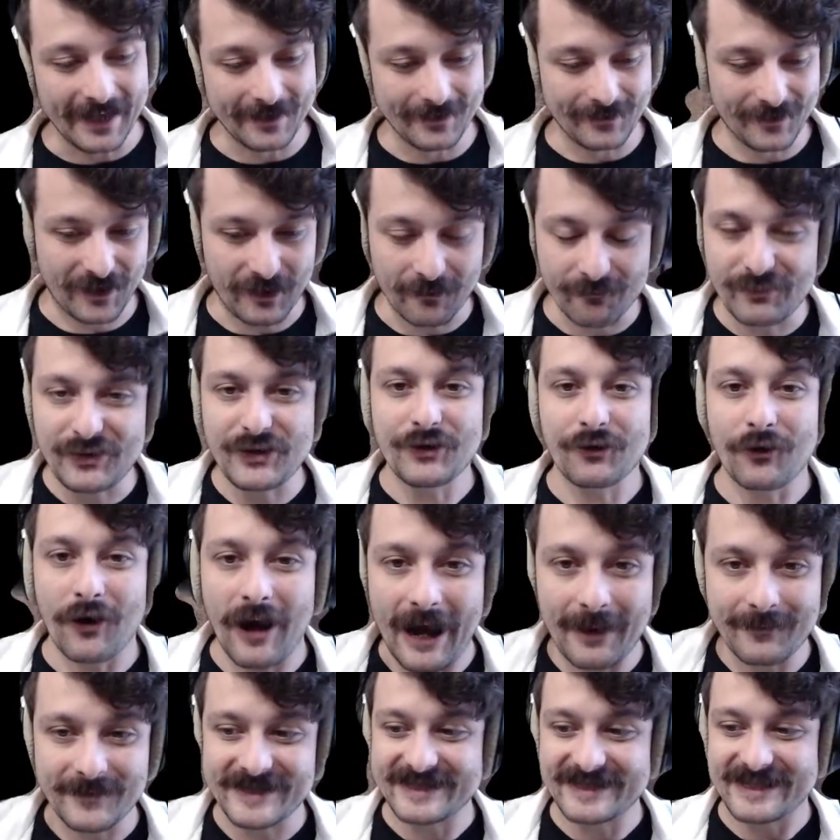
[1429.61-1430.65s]
The computer
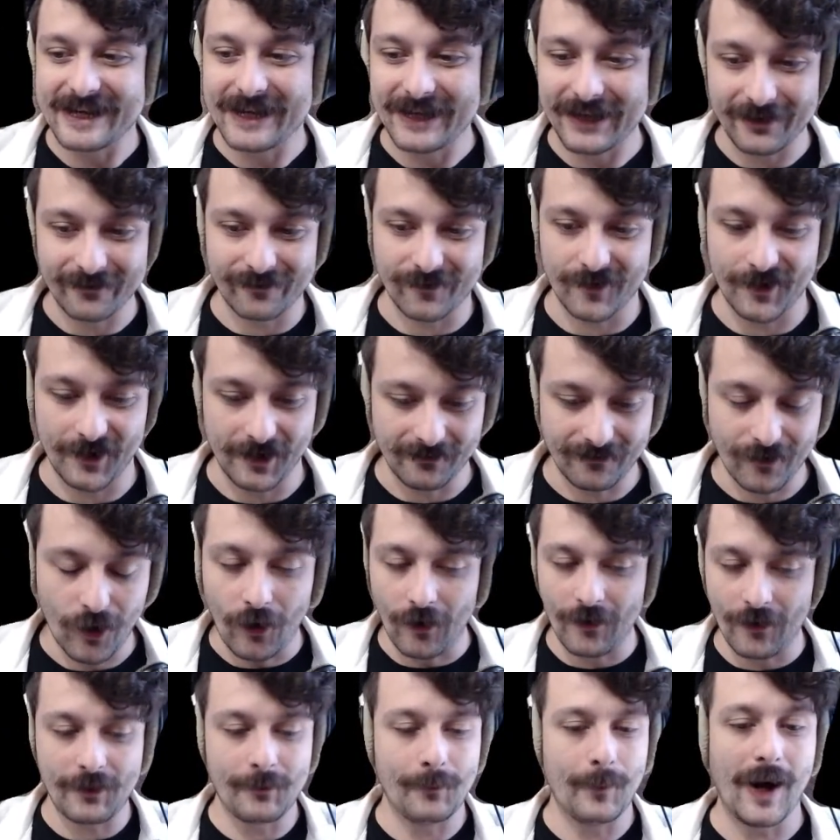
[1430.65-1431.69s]
I'm sitting in front of,
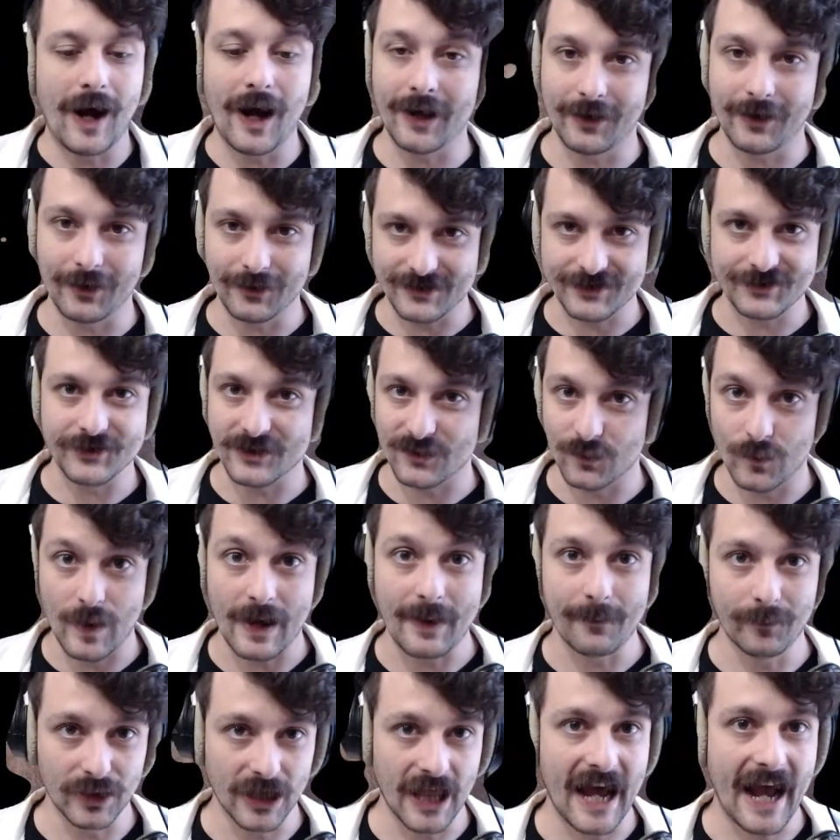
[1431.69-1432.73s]
all the monitors just
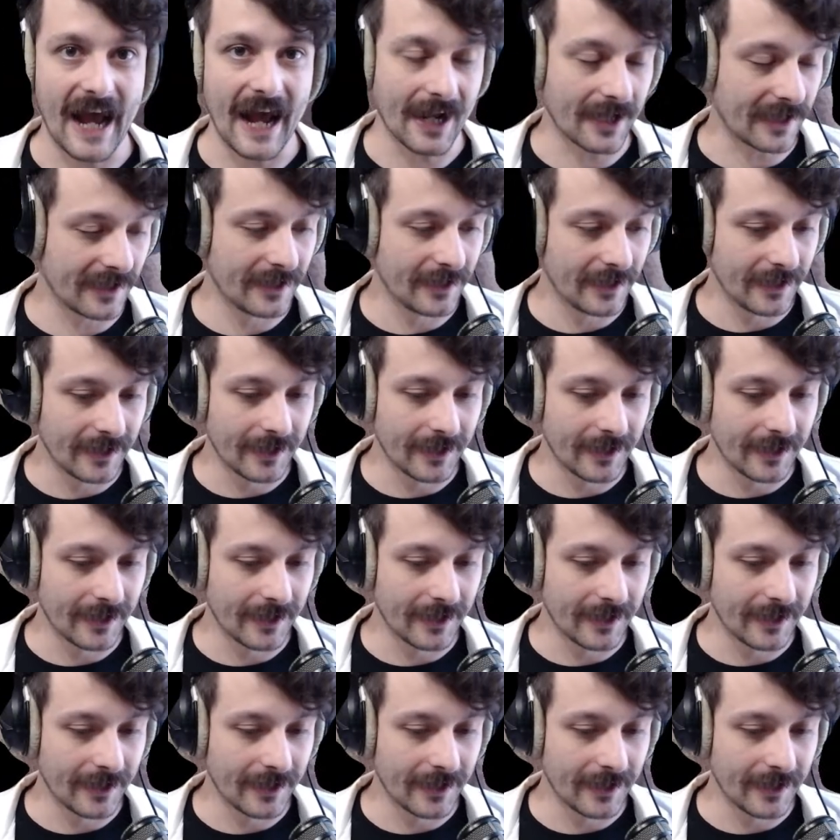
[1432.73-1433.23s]
went black